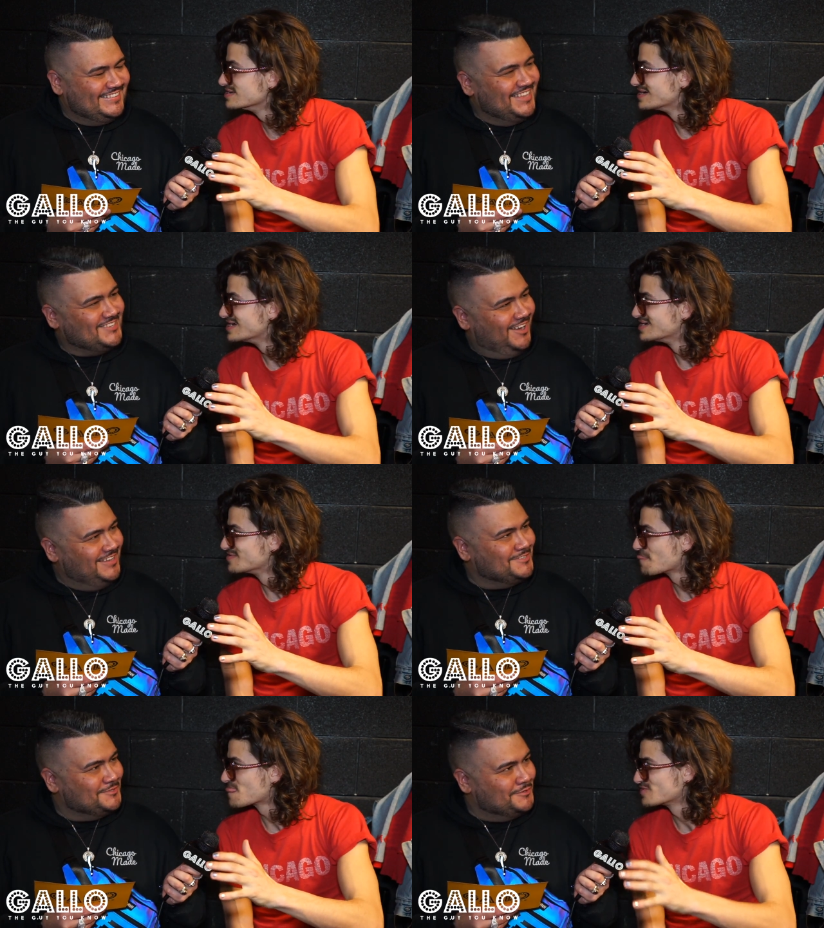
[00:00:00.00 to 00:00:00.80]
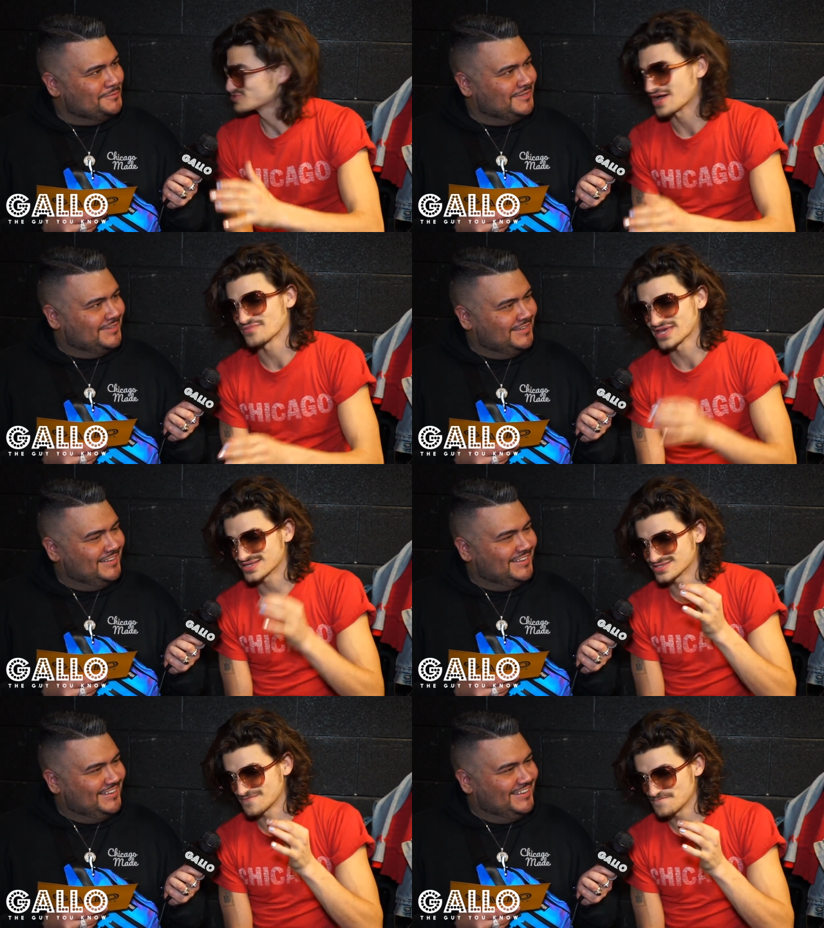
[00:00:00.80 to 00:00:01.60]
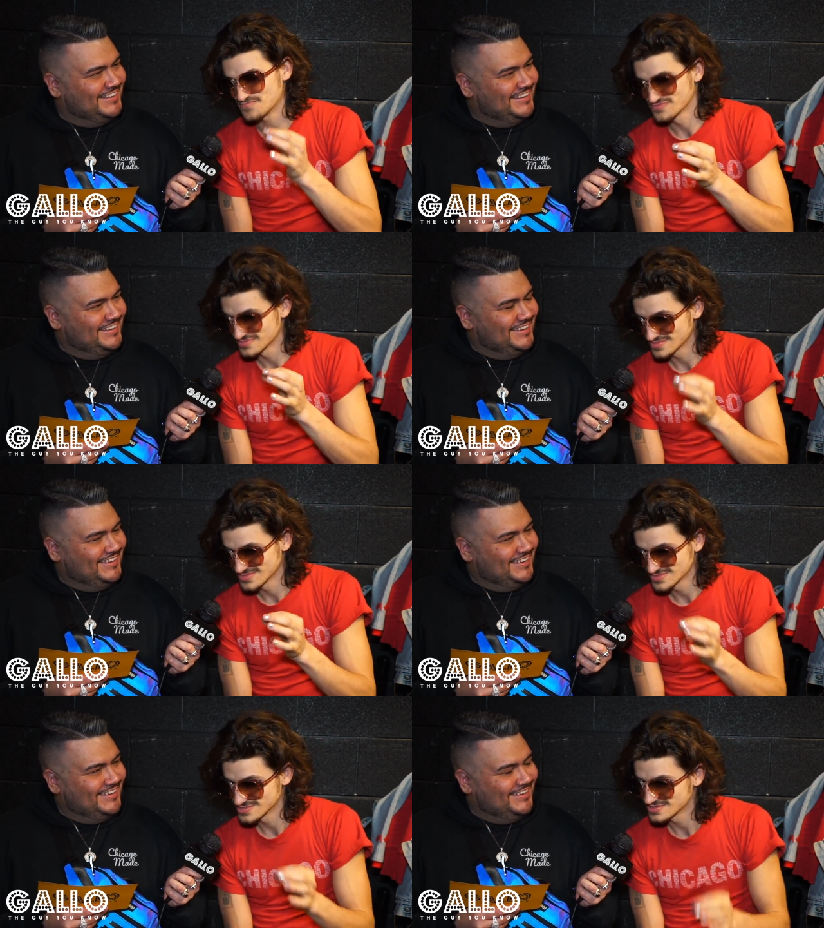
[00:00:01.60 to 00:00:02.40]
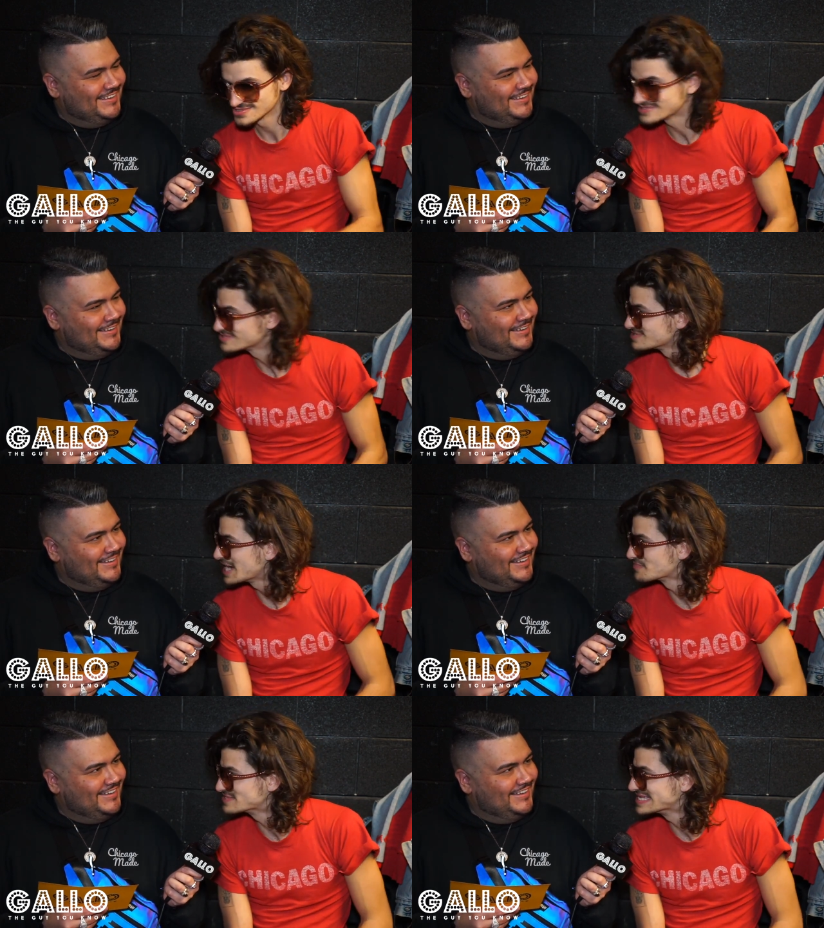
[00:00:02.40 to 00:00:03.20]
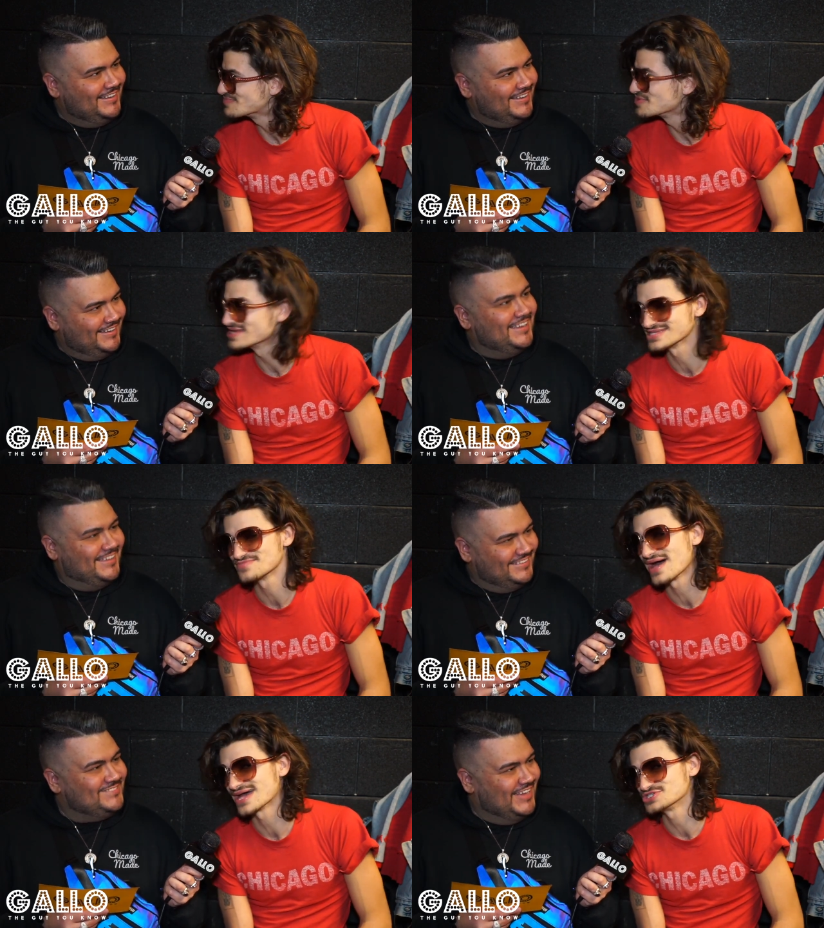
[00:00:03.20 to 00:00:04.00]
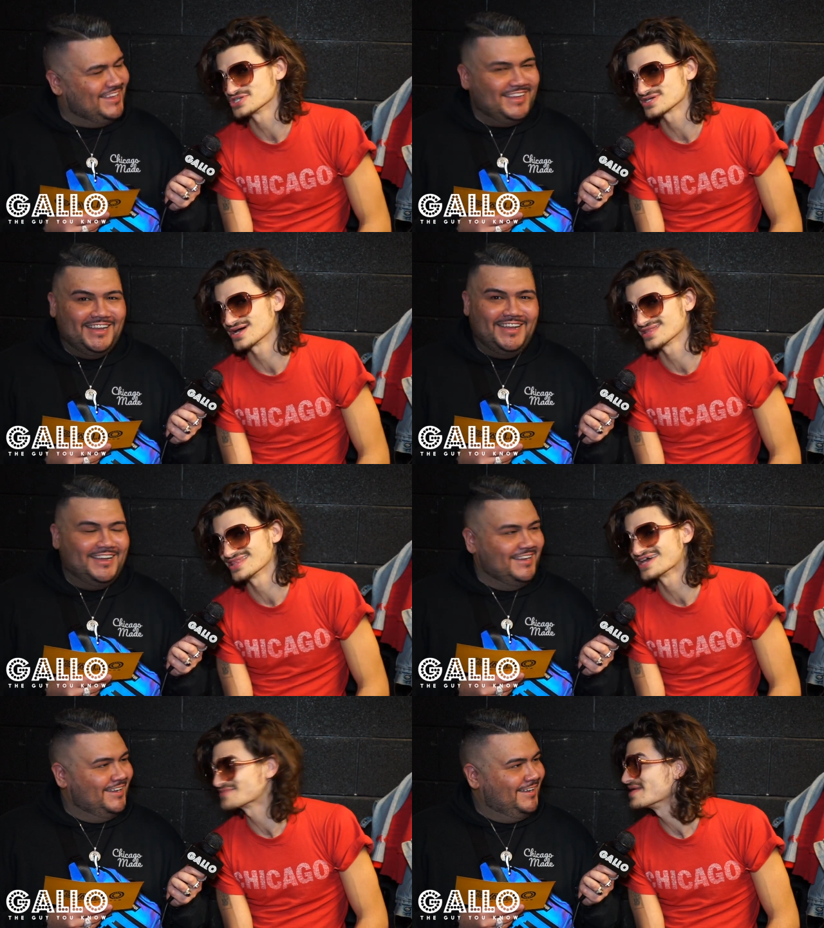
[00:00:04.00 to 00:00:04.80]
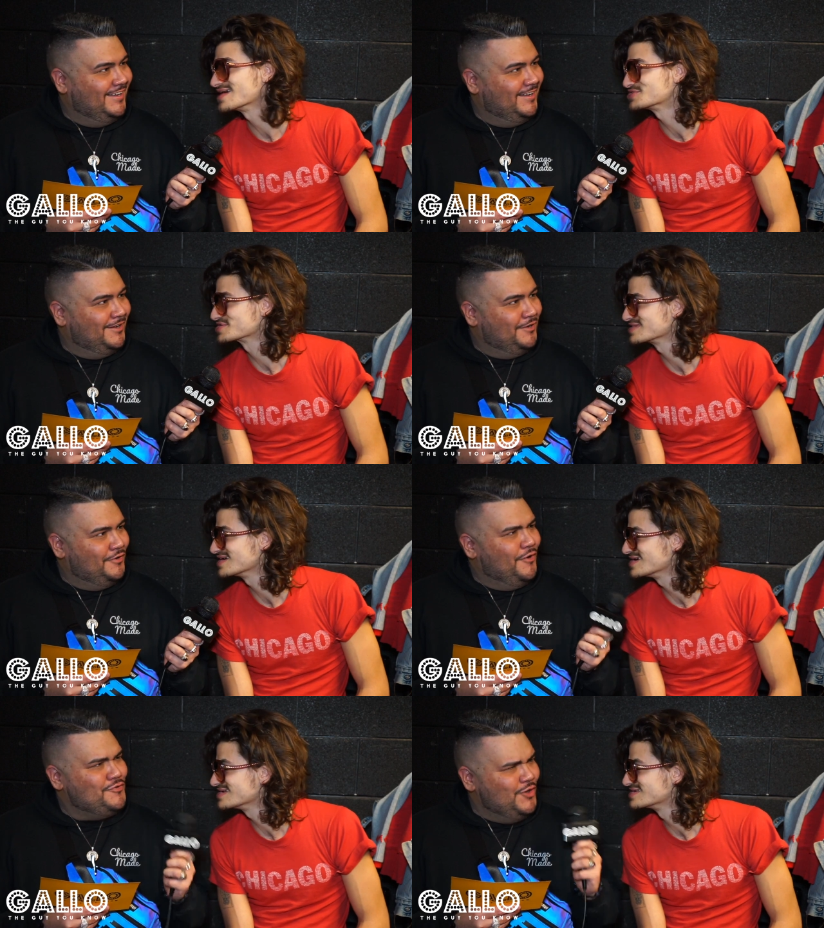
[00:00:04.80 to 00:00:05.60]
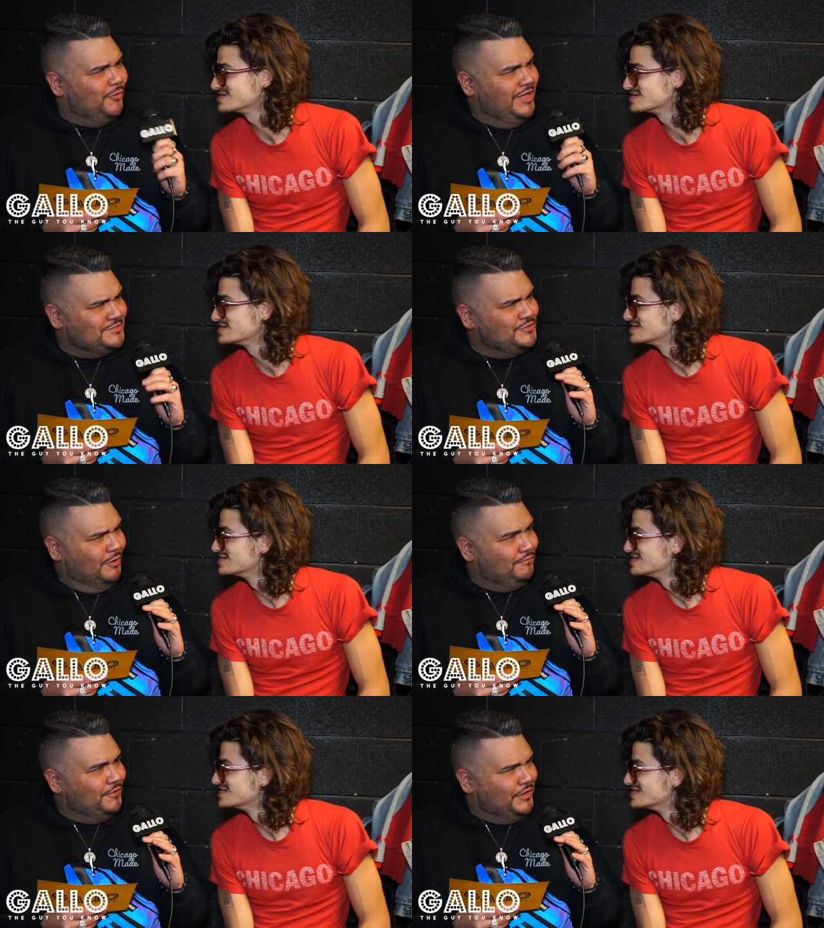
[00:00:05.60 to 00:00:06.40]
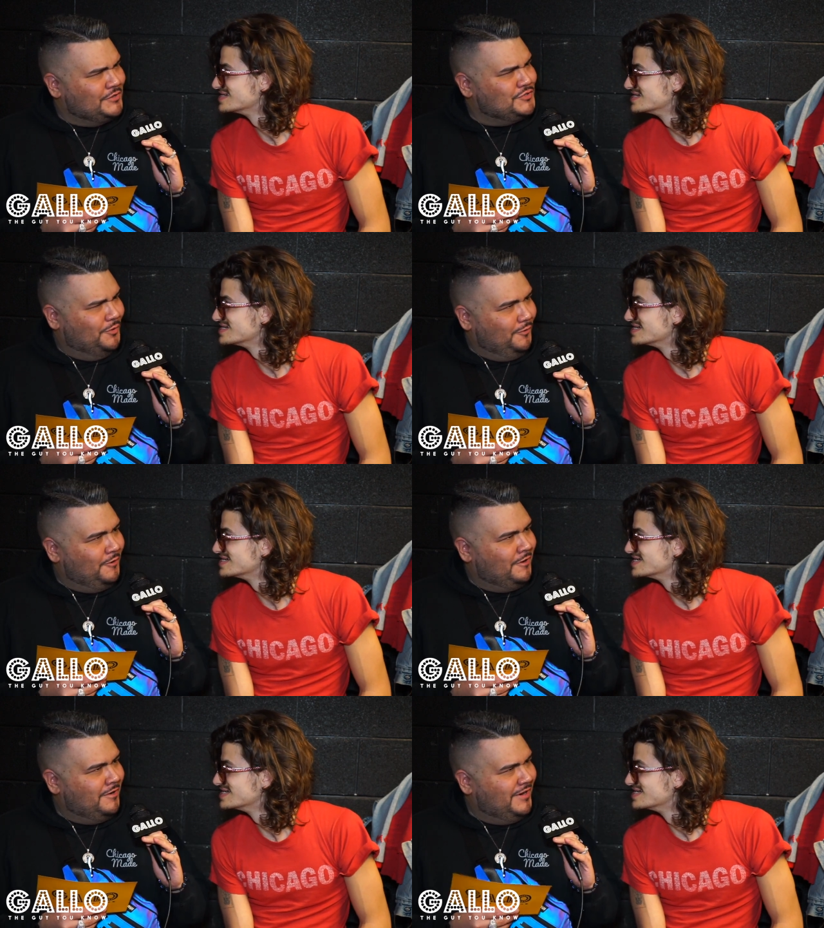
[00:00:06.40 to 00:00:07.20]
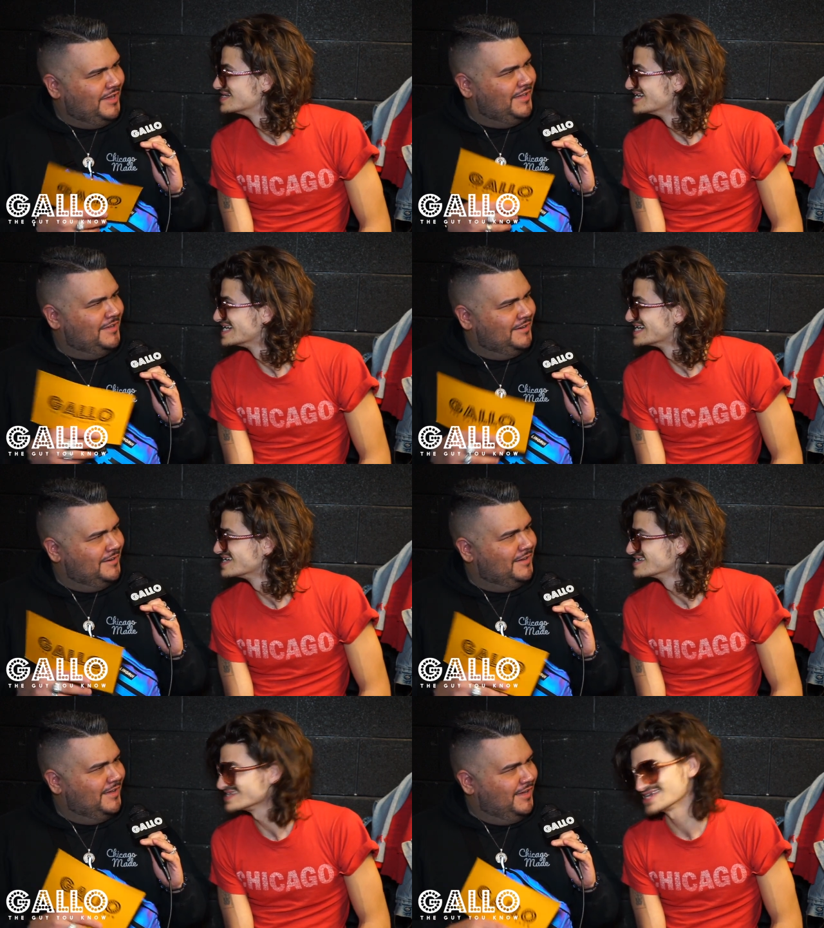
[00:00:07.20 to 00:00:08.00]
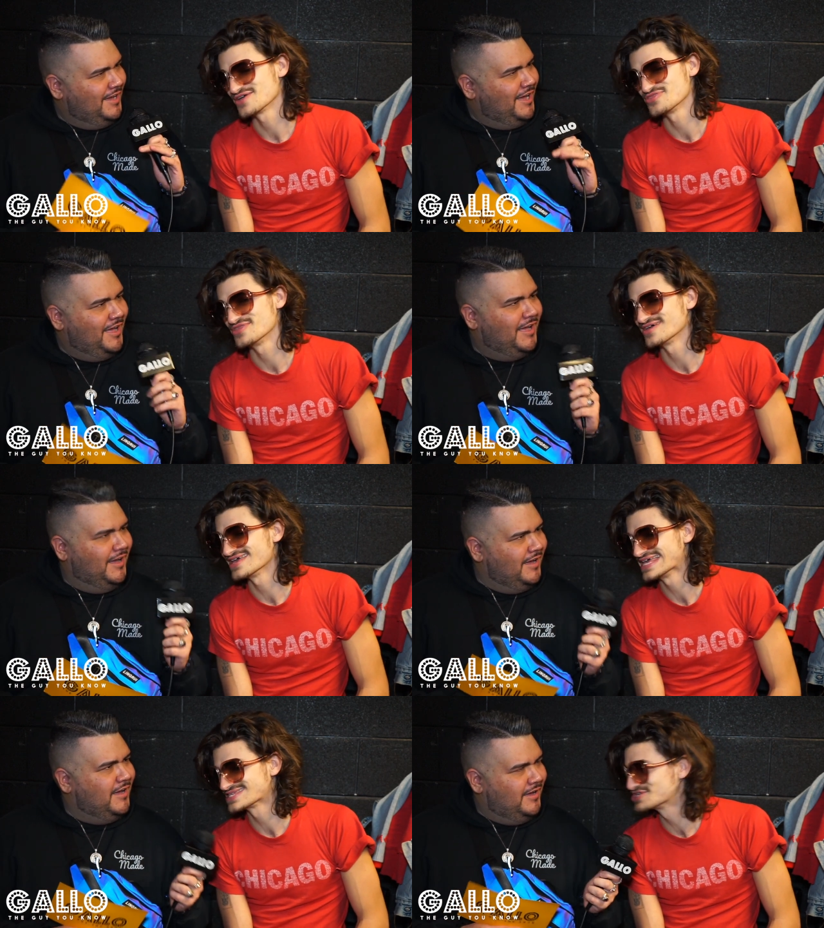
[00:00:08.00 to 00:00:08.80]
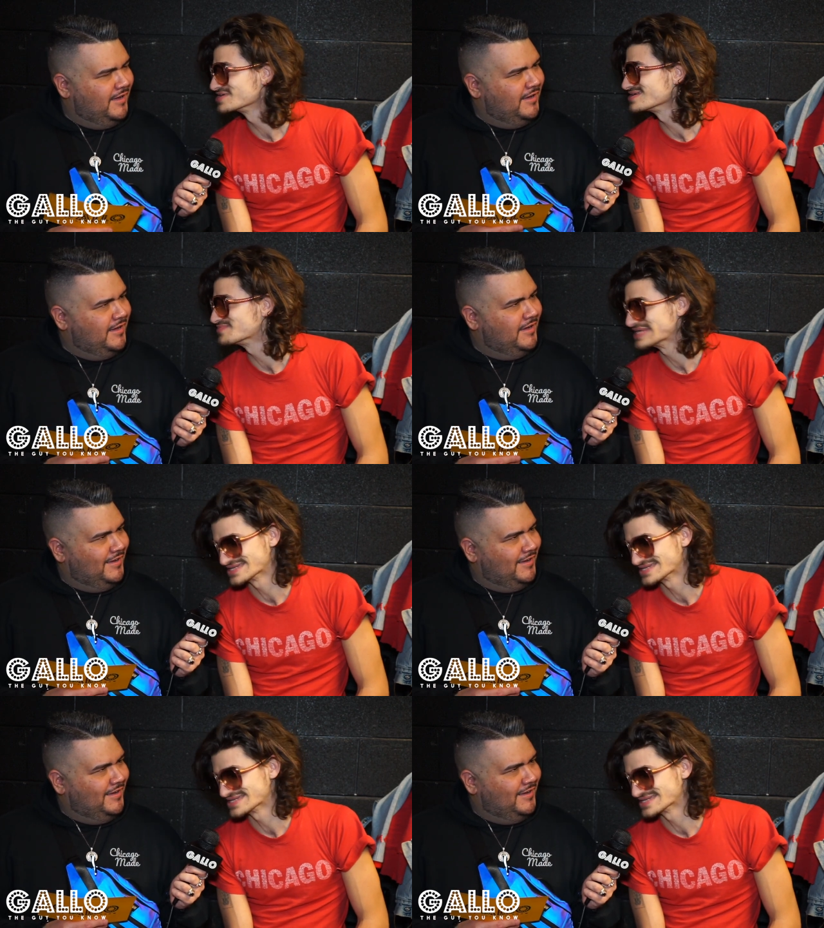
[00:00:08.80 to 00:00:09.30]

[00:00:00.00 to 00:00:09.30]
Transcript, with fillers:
Speaker 1: That's awesome. So I'm like I'm deeply into magic. I like magic a lot.
Speaker 2: Yo, that's dope for like tour
Speaker 1: and yeah, th- it's gonna be